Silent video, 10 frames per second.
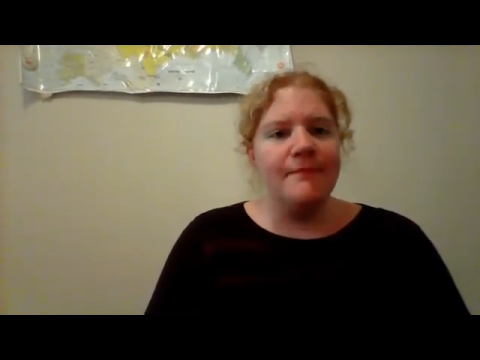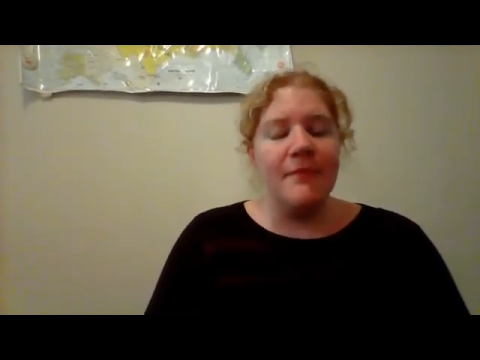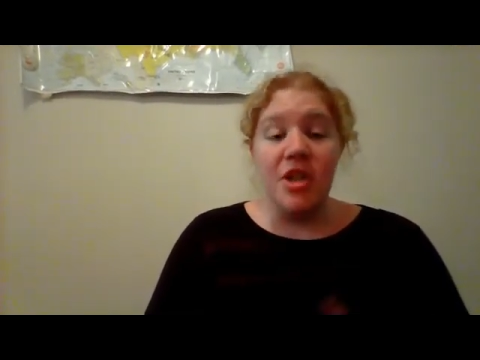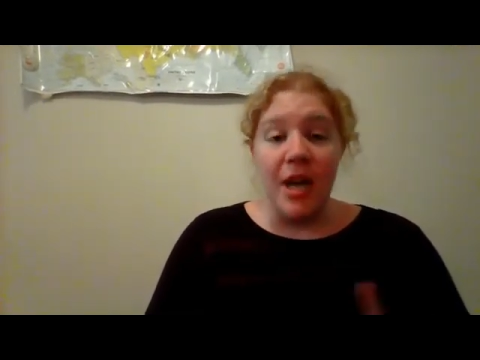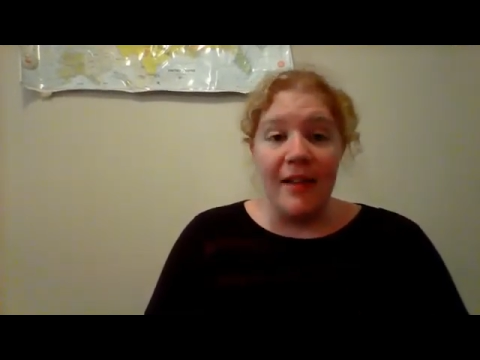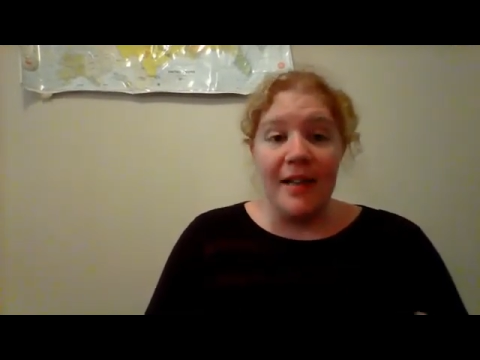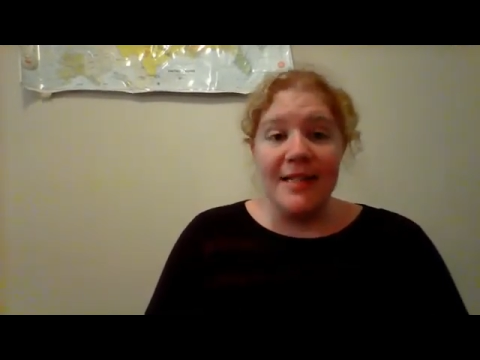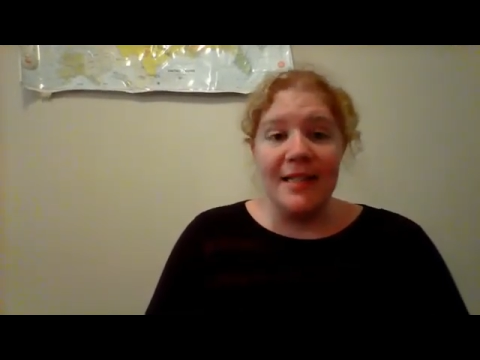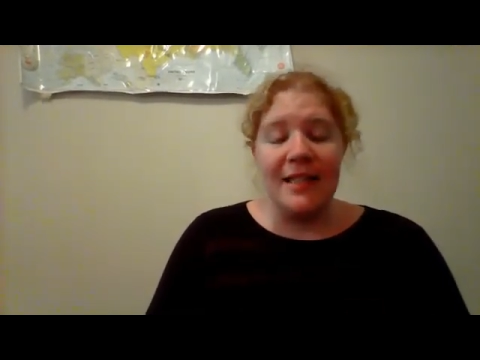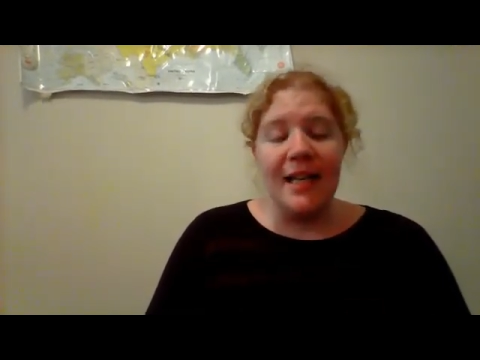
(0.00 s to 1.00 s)
jealous
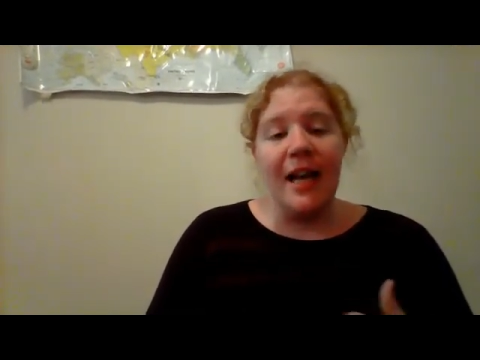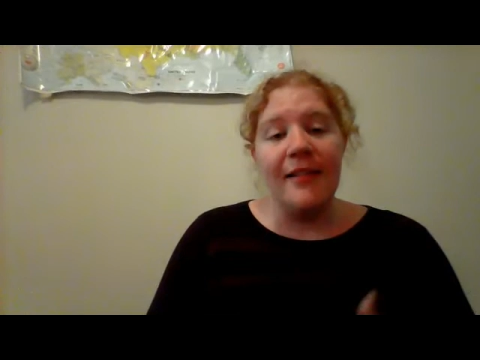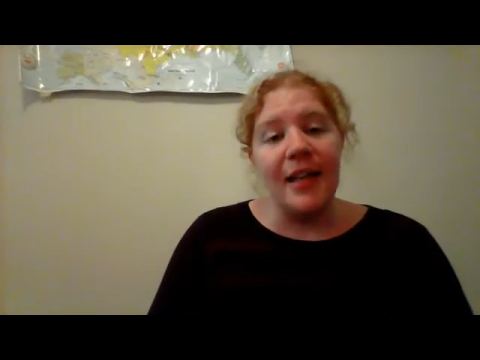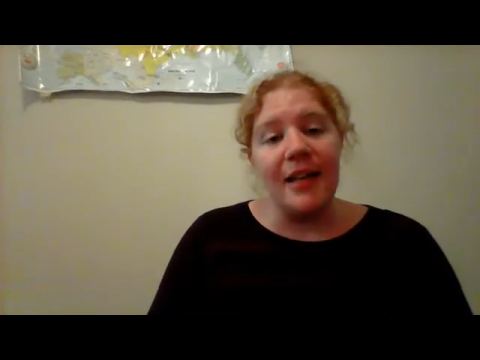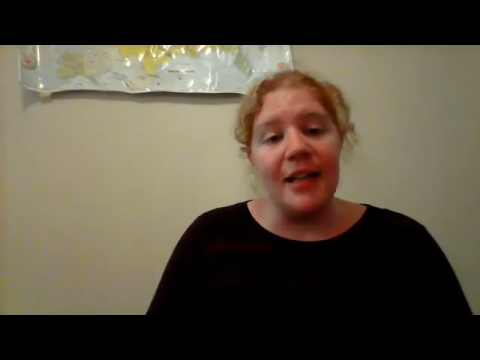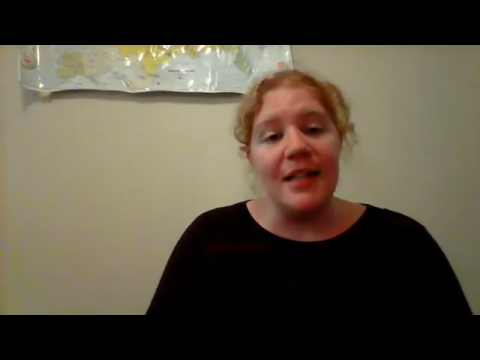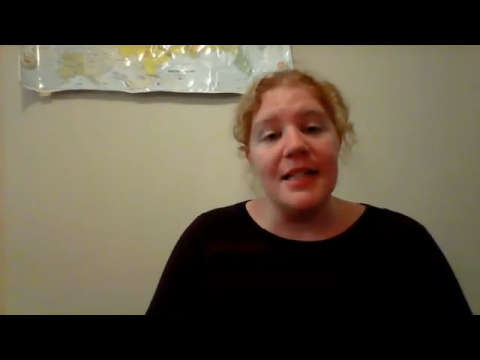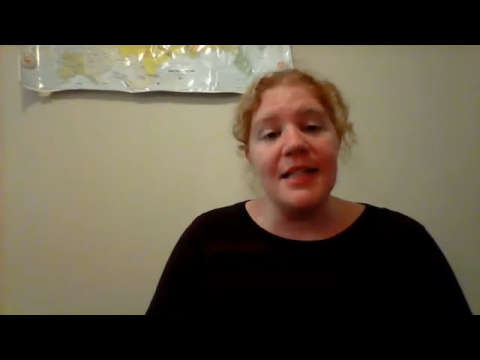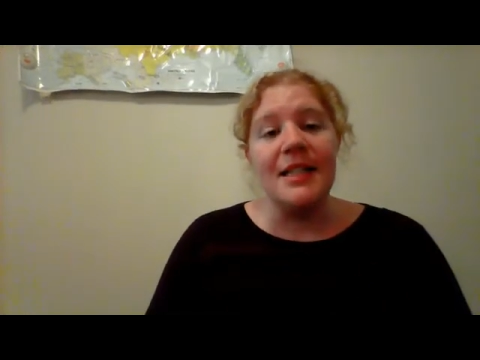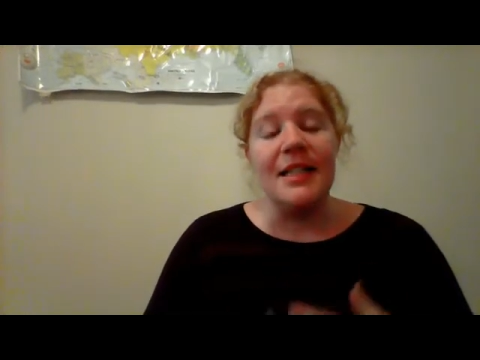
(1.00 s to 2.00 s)
that they got that and I
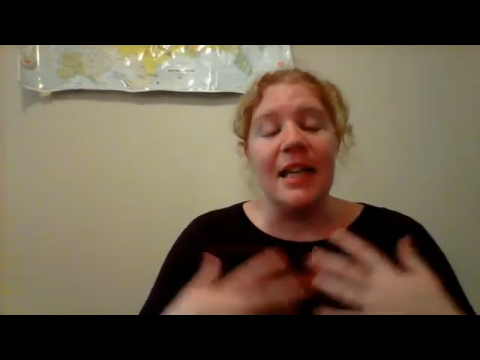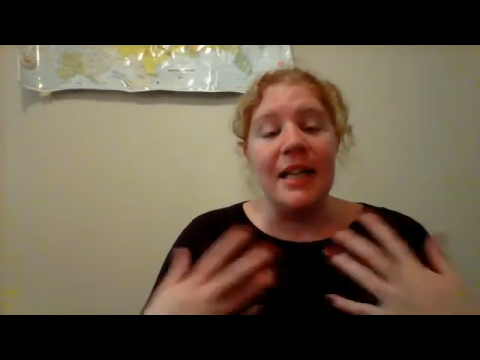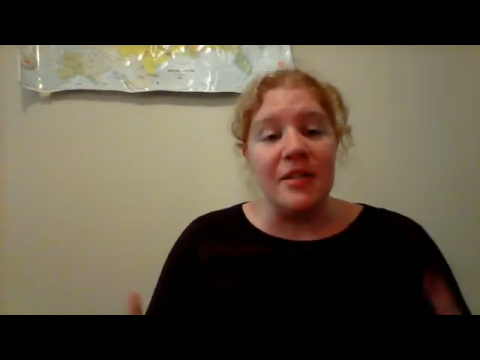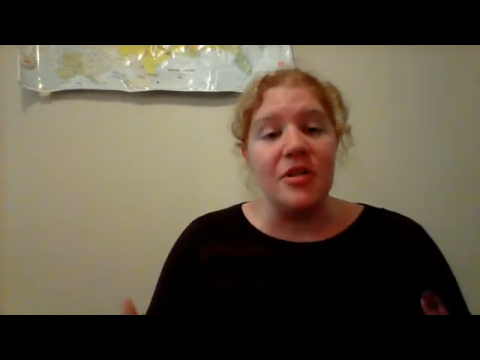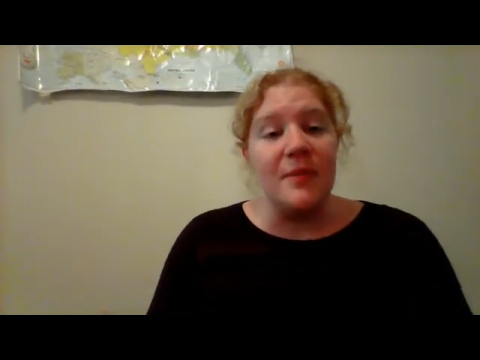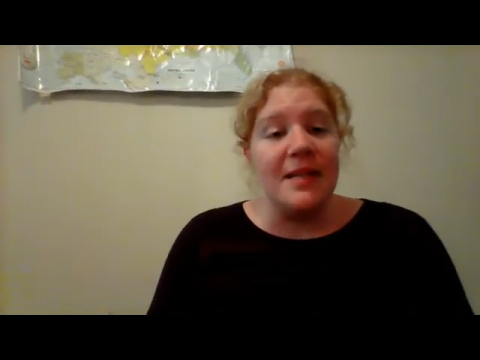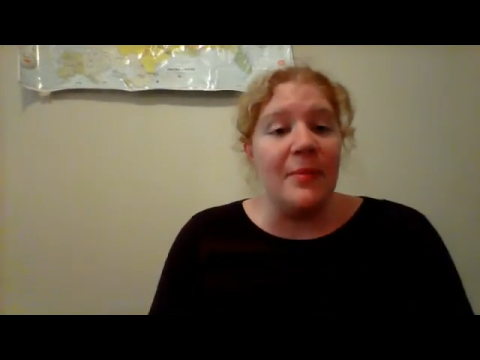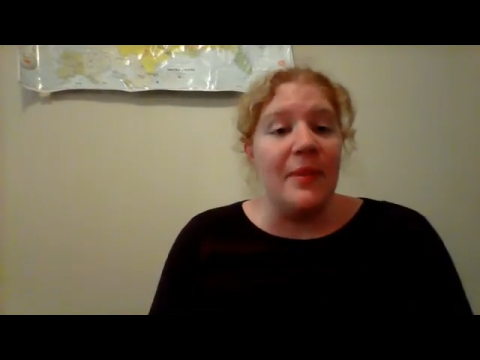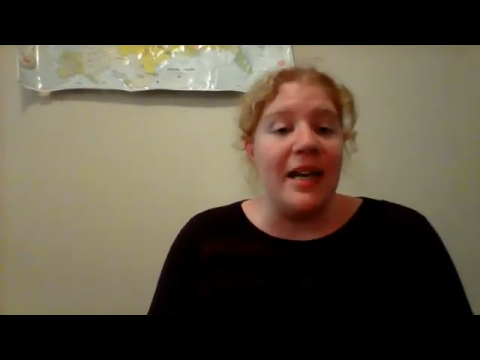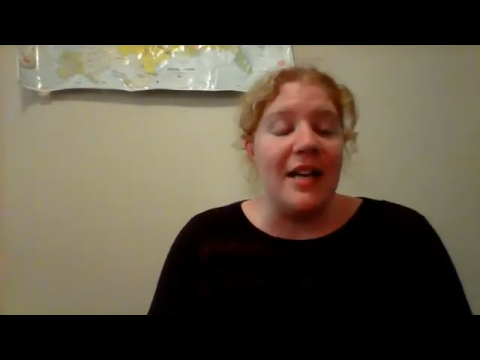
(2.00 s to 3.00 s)
didn't, and that should be
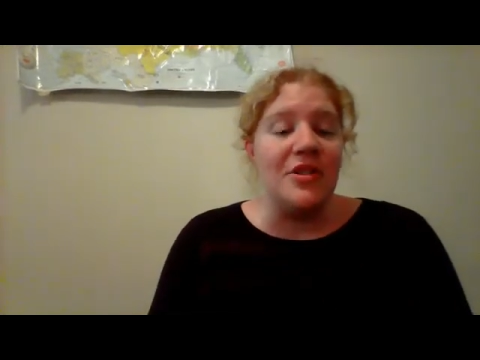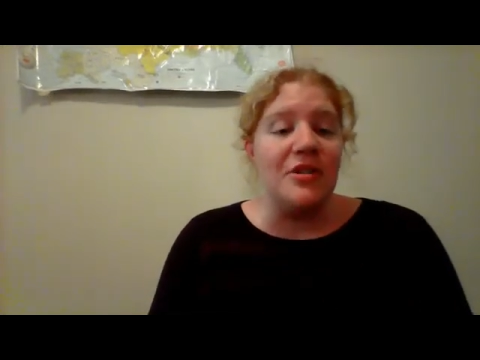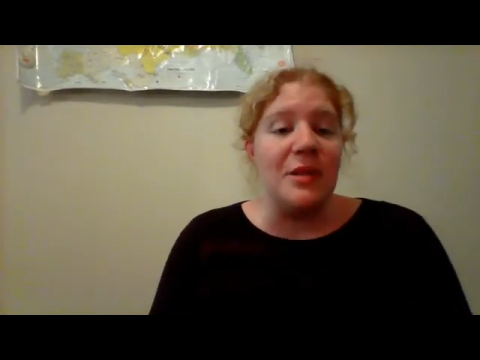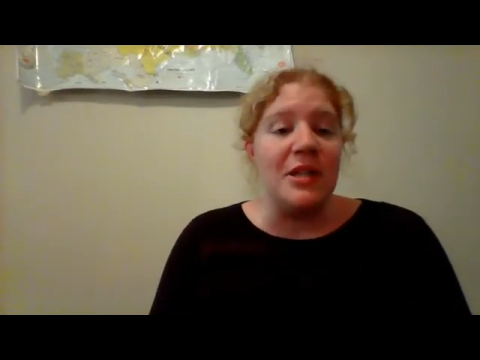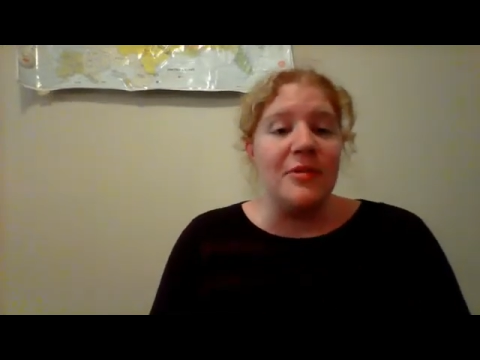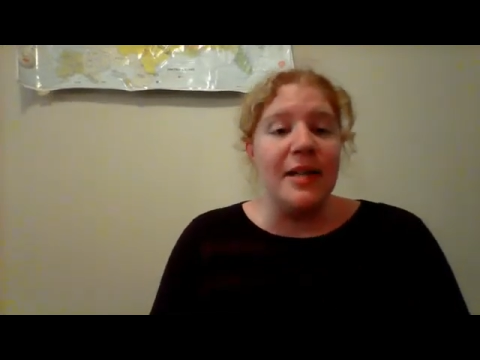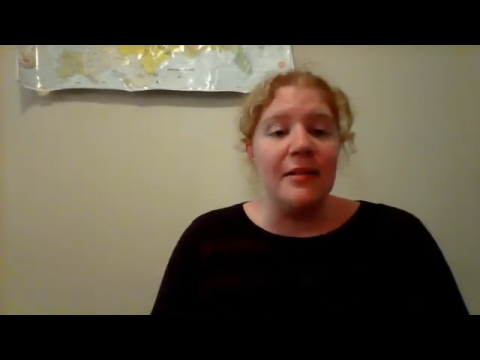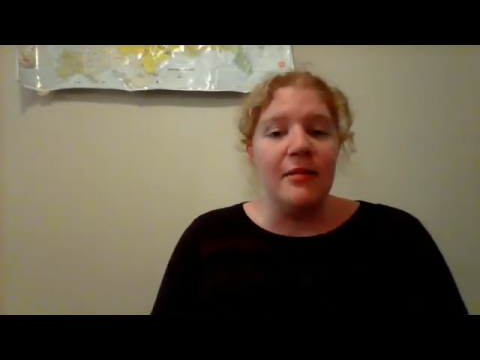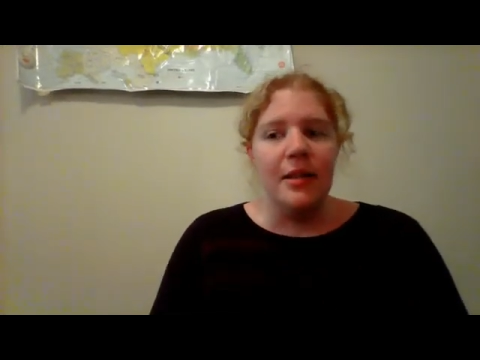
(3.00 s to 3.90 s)
something I should be doing.